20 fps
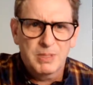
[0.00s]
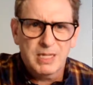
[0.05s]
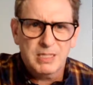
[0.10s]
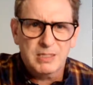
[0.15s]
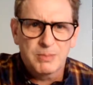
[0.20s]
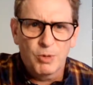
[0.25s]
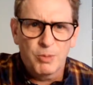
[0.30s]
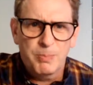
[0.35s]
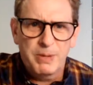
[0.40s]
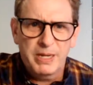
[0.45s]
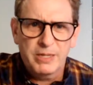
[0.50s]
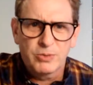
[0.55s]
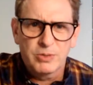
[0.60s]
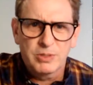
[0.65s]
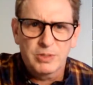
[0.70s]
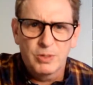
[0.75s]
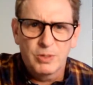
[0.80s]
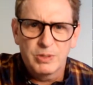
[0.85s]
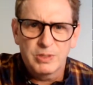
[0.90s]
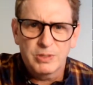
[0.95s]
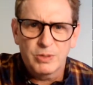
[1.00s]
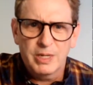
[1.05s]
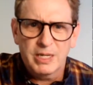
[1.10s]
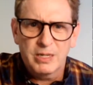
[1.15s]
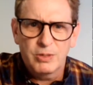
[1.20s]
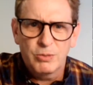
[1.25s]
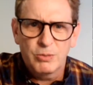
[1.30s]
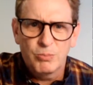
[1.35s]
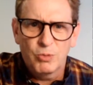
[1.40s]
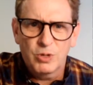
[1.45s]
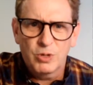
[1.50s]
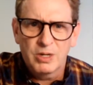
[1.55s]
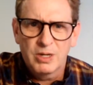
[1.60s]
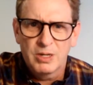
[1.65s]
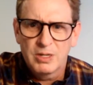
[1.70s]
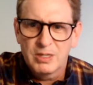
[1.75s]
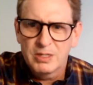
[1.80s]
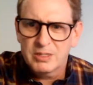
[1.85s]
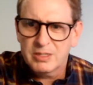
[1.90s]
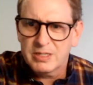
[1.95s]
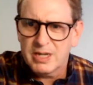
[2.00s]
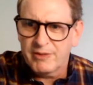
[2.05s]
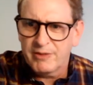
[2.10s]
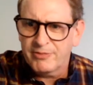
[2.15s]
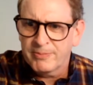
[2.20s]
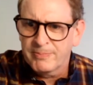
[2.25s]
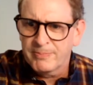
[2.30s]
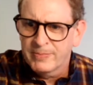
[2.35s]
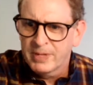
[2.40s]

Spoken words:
more patrons going so I can do more stuff.